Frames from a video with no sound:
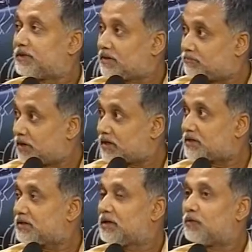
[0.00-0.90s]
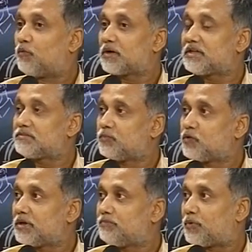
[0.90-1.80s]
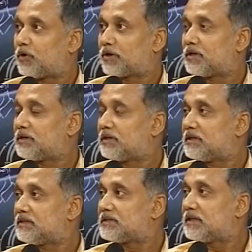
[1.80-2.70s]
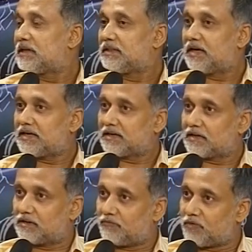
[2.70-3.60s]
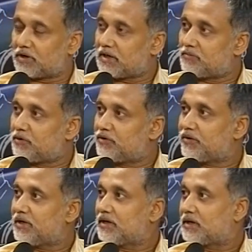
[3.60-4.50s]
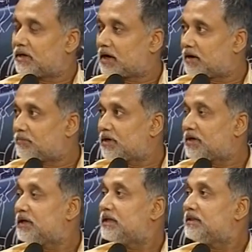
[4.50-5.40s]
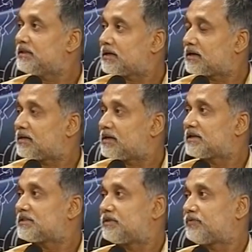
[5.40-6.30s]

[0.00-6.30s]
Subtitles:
there. But what is more important is that vocabulary, grammar in the context of